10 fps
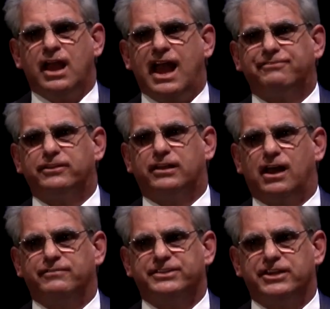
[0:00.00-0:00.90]
After the
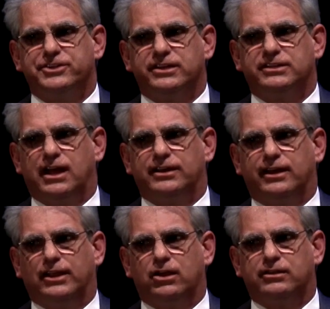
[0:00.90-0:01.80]
conversation had gone
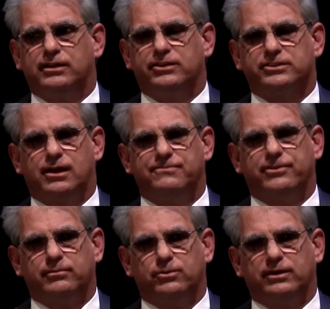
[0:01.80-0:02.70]
on longer than I was
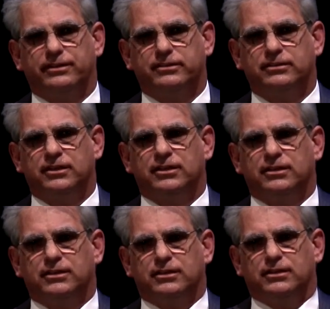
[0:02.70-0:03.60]
comfortable with,
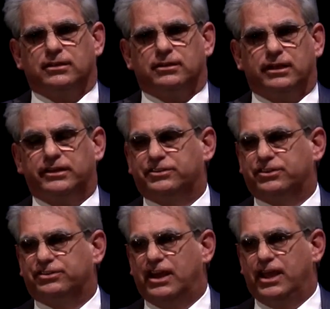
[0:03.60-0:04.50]
that is
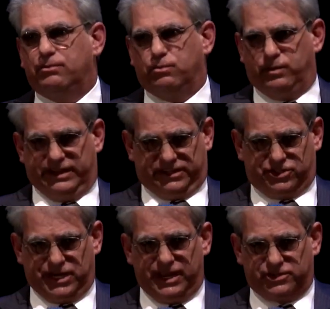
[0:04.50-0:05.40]
to say, we had
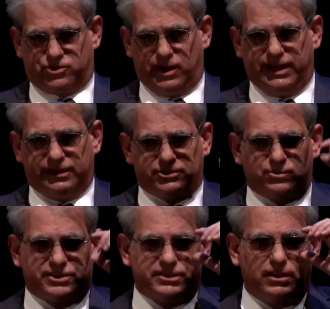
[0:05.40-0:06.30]
exchanged greetings
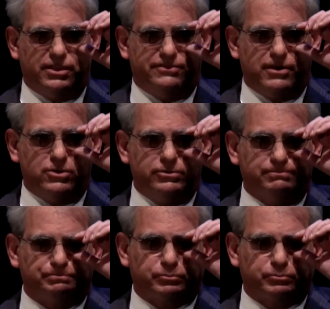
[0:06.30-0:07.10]
and were still on the phone,